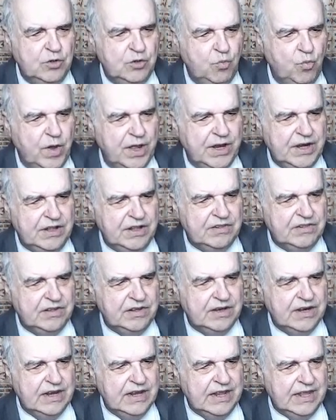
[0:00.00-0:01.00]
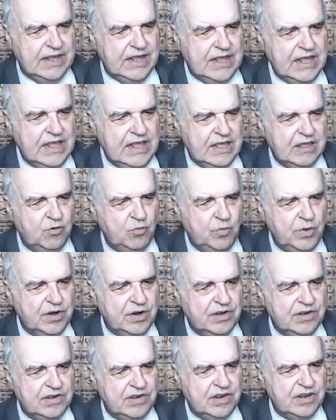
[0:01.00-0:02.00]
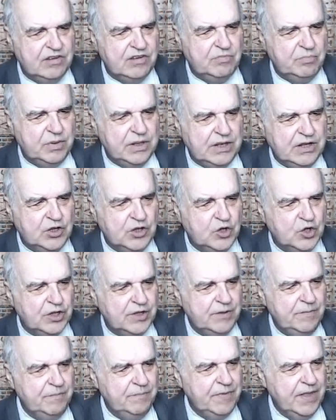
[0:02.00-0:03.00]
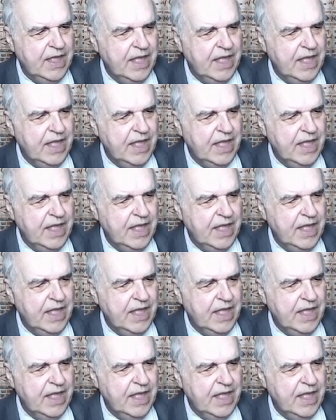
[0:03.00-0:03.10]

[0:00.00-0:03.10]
One is to click here where it says Picture,